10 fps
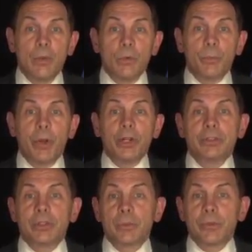We're
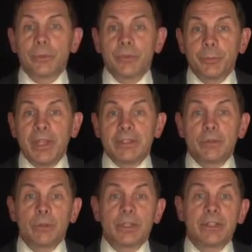partnered with
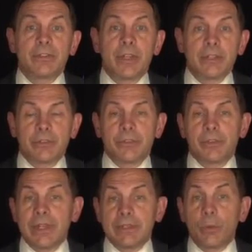respected
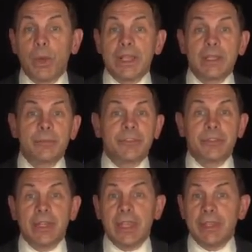organizations like the
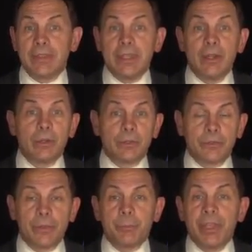YMCA, the
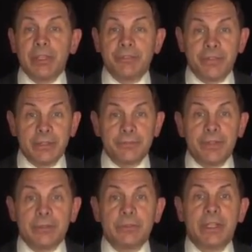Elks, the PenFed
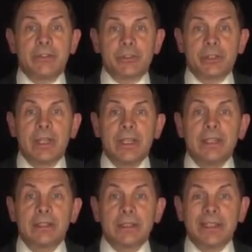Foundation,
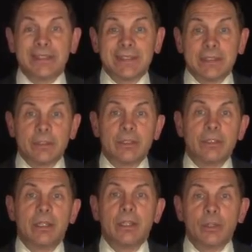
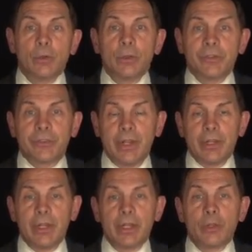LinkedIn,
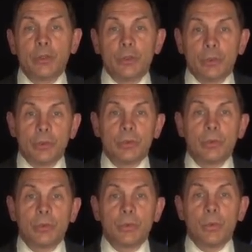Coursera, Google,
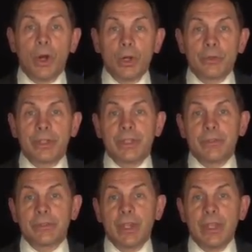
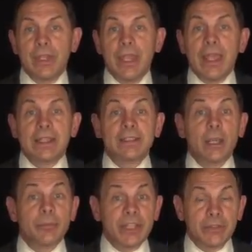Walgreens,
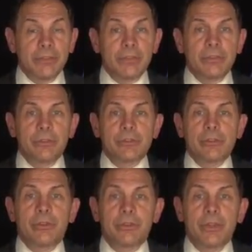academic
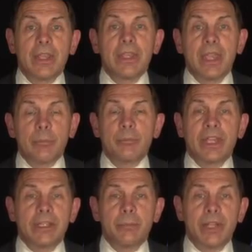institutions, and
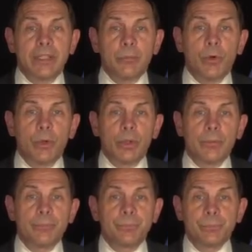many, many more.